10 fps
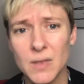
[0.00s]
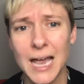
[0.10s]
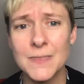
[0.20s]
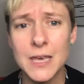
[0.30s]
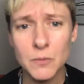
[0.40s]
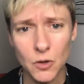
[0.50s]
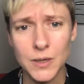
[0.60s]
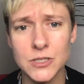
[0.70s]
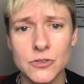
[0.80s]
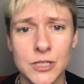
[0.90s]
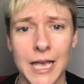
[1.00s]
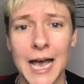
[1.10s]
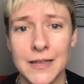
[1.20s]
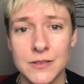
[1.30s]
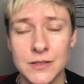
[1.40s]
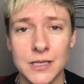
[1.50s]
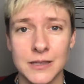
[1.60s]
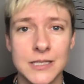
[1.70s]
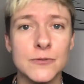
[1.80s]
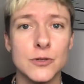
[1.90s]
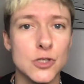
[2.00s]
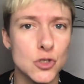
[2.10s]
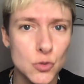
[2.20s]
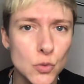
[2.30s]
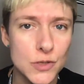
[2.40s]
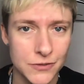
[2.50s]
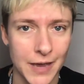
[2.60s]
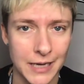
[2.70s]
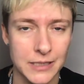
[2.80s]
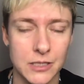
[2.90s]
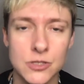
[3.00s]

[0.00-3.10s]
And then we're going to look at the different schools of acting.